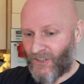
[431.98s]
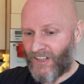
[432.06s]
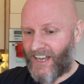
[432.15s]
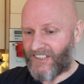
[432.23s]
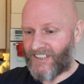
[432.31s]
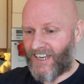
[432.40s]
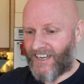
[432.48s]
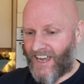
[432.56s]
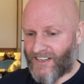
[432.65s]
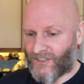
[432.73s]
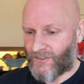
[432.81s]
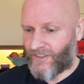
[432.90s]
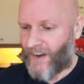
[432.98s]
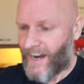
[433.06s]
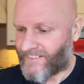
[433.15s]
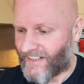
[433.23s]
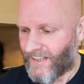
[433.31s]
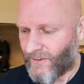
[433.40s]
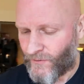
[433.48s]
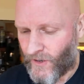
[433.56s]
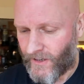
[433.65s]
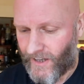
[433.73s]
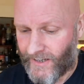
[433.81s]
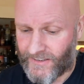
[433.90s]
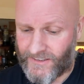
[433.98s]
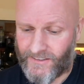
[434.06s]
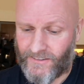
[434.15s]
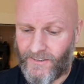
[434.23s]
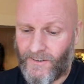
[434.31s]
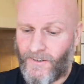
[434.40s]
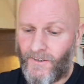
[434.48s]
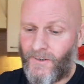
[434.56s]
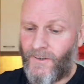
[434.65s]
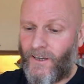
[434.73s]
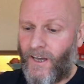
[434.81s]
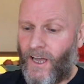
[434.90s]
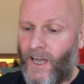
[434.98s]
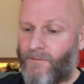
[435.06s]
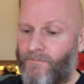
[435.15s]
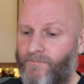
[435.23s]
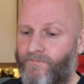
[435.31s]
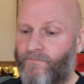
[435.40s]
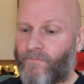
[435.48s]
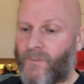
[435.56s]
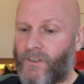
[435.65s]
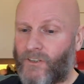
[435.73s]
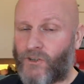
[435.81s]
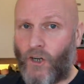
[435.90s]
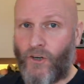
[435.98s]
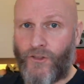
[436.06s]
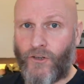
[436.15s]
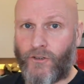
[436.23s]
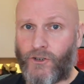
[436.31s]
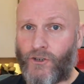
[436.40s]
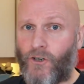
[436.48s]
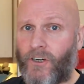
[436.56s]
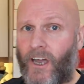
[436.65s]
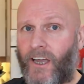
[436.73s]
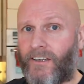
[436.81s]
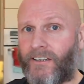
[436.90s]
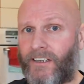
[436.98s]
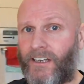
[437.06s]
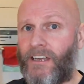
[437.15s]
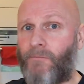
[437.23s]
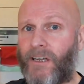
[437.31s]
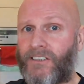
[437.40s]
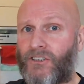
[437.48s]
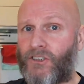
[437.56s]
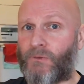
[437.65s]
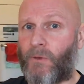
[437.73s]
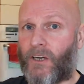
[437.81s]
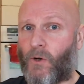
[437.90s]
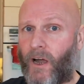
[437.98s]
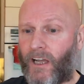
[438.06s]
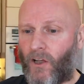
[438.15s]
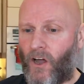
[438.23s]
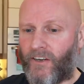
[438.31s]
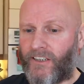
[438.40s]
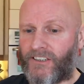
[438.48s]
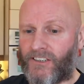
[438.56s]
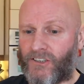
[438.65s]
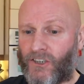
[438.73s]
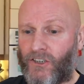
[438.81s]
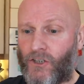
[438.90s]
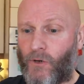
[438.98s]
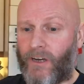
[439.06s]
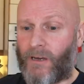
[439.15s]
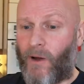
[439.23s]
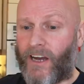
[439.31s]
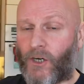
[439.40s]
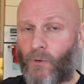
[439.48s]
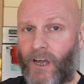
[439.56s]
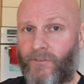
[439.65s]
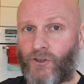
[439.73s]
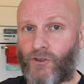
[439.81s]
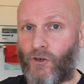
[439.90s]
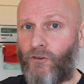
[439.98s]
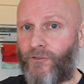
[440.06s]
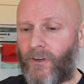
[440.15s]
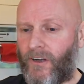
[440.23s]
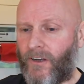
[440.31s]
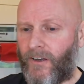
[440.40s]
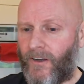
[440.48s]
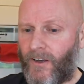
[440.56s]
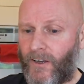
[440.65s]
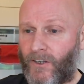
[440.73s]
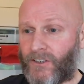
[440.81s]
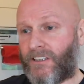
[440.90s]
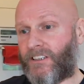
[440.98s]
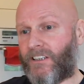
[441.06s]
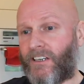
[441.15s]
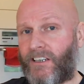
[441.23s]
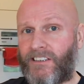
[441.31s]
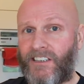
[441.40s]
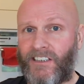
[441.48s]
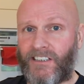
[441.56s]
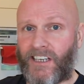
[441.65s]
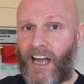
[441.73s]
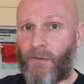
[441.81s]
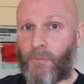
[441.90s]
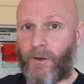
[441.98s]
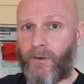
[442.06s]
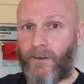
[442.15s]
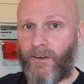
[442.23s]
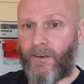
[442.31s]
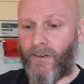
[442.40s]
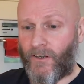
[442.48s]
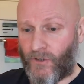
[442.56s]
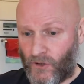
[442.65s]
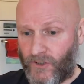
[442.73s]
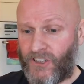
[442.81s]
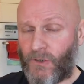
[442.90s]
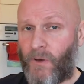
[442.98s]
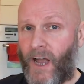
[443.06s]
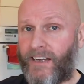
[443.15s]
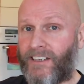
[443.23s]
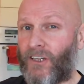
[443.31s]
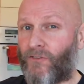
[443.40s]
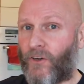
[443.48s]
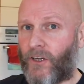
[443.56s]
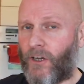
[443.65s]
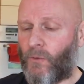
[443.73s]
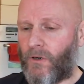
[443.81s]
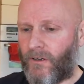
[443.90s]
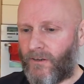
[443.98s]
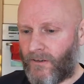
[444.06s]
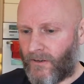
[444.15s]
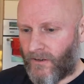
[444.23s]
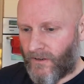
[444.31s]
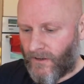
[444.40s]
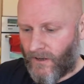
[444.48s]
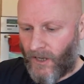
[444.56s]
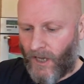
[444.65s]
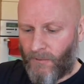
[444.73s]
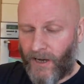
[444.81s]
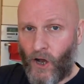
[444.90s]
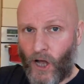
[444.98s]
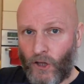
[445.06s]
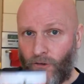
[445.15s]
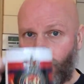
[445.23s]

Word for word: so like I say, yeah. So they're ideal for like. Um, Jonathan, a trucker, he, he messages me quite a lot and he says, "Can you do any microwave stuff?" Because he's in he's in his cab, so this would be ideal for you. Um, I got